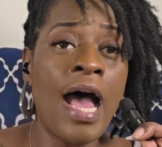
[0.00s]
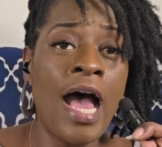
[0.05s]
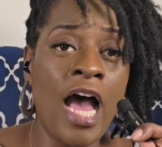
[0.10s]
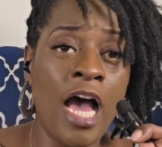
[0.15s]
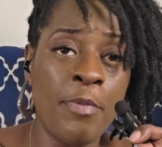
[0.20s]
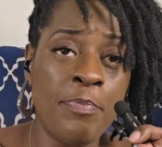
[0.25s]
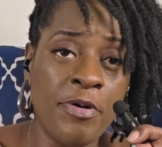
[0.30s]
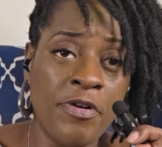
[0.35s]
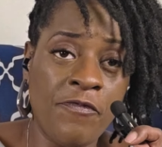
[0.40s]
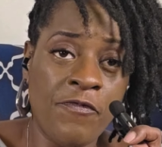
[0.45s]

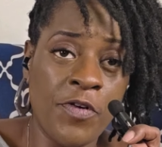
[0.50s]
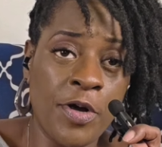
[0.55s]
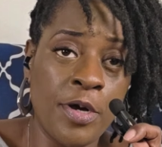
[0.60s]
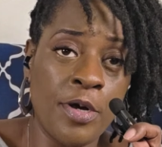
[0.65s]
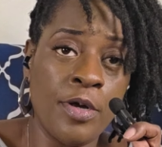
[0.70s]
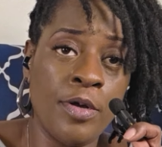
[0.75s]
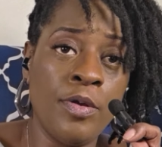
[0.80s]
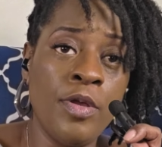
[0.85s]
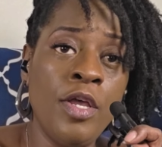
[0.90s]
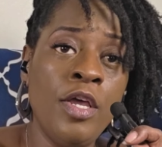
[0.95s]
I
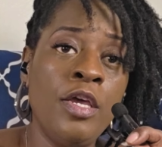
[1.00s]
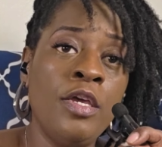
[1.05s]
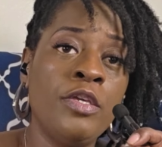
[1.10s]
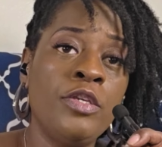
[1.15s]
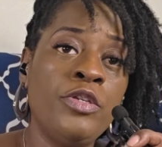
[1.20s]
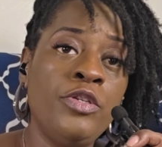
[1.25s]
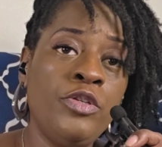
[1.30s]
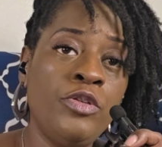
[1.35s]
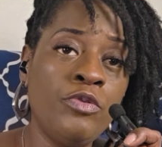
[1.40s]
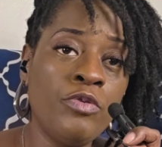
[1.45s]
prefer
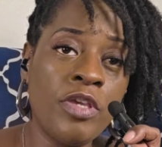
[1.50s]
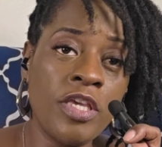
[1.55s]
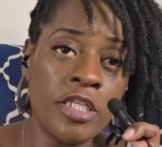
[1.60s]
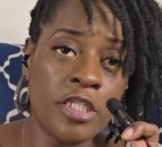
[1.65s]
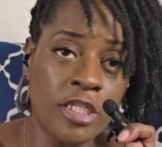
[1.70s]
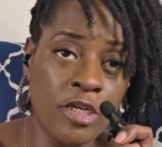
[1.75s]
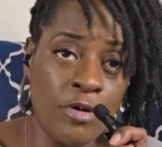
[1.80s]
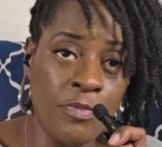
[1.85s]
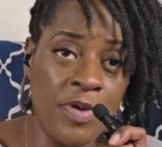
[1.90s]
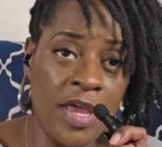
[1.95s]
you
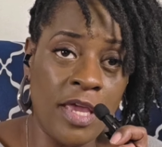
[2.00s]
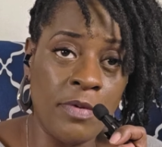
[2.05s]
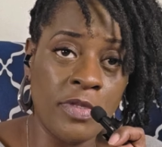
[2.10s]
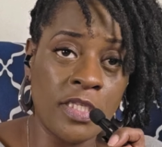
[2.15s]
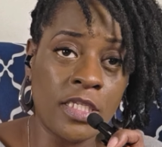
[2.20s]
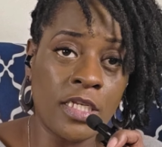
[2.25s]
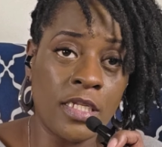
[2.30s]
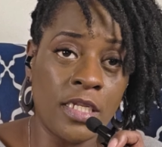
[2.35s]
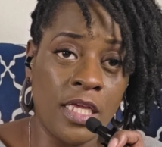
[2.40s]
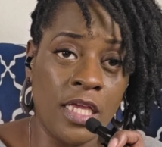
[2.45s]
get your
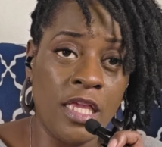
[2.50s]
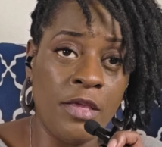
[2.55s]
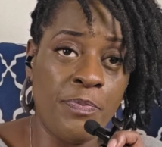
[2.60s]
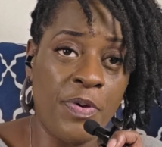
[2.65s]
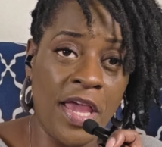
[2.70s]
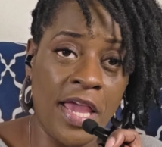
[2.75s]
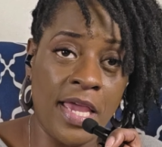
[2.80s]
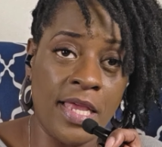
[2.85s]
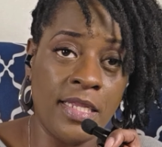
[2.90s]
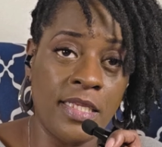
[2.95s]
baby's clean
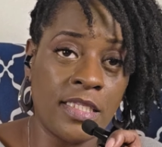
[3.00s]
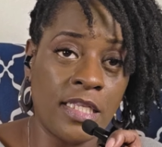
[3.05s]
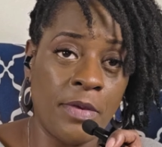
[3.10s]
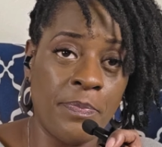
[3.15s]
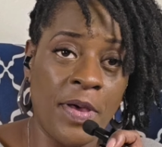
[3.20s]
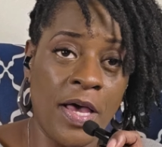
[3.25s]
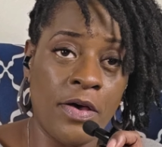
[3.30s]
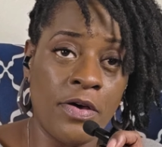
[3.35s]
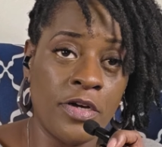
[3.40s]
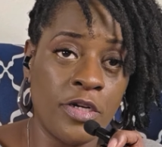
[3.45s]
panties
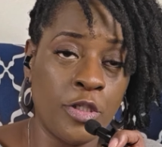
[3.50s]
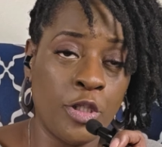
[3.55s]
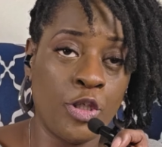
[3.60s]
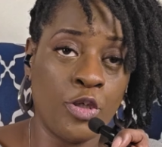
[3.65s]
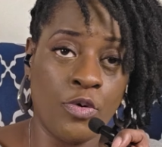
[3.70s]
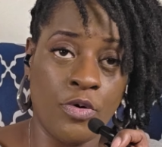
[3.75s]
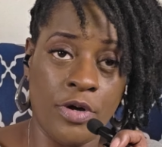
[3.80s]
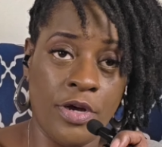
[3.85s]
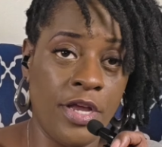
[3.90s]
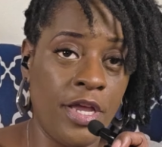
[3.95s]
up out her
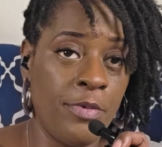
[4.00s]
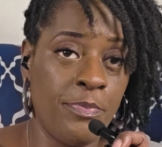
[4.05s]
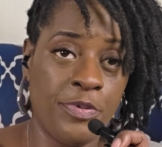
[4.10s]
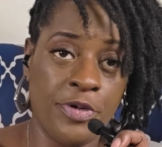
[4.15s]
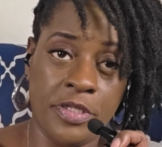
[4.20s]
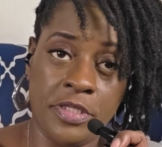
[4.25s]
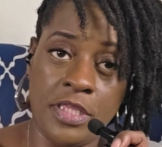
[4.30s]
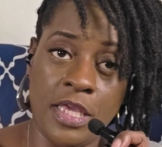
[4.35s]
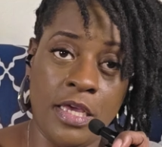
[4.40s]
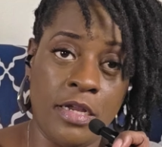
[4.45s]
drawer and
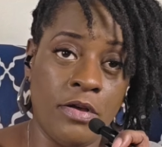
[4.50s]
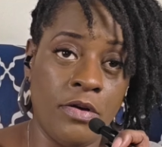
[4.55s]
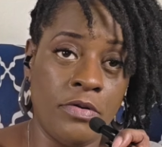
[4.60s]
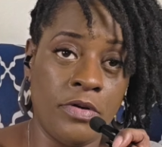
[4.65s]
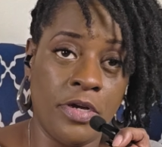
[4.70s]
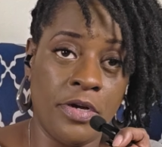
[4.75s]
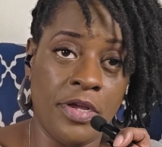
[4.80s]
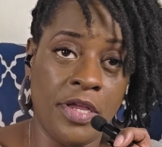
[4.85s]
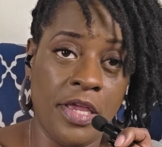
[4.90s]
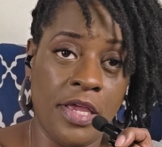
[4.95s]
put that
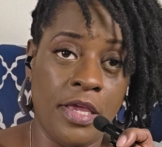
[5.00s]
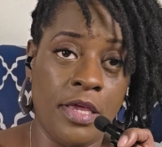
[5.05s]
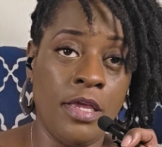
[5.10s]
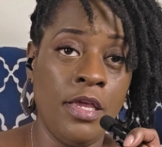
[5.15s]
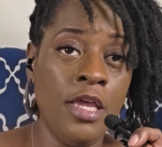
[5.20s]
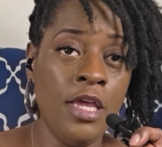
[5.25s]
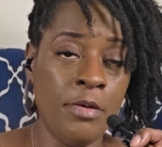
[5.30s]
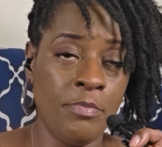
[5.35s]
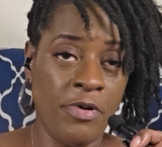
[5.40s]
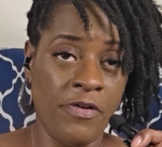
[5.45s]
on her
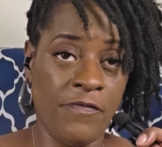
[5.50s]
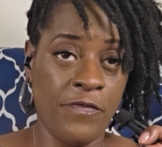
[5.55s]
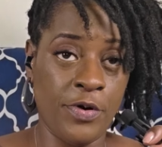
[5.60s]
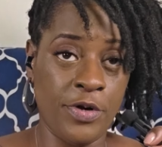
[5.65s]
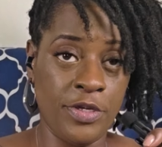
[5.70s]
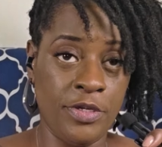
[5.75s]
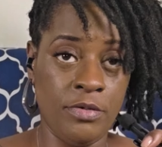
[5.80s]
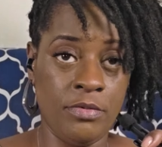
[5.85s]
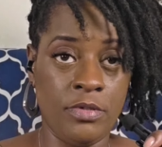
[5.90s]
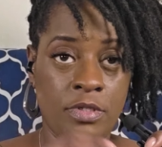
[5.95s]
head
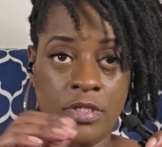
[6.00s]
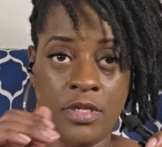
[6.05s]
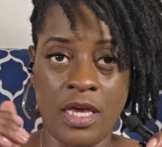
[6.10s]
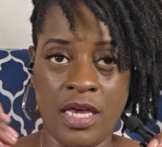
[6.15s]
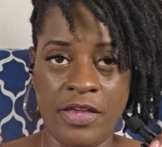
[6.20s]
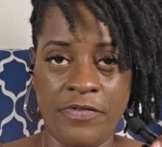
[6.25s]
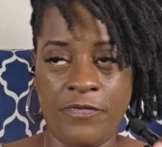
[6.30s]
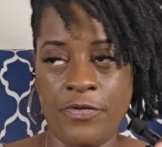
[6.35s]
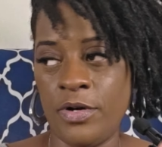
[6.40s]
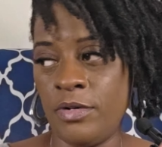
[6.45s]
before you
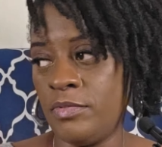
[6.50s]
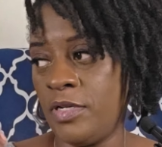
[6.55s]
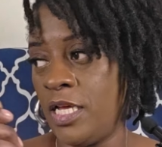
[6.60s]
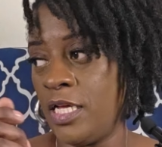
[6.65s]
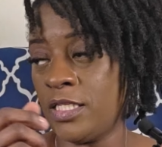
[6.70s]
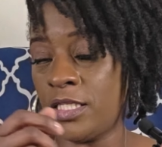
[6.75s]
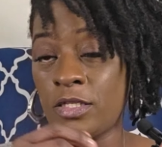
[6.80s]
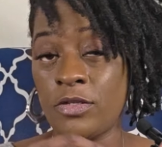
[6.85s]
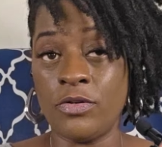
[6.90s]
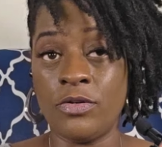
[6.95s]
ain't from
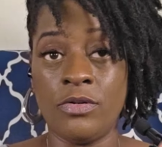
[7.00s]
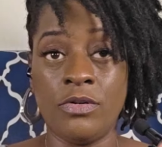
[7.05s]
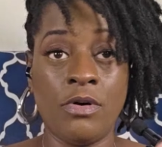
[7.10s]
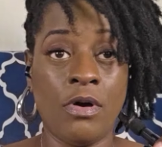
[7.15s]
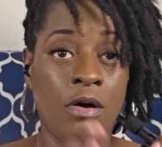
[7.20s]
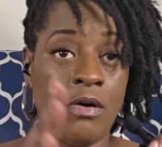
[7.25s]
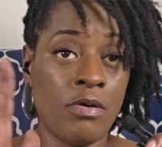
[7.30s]
that school.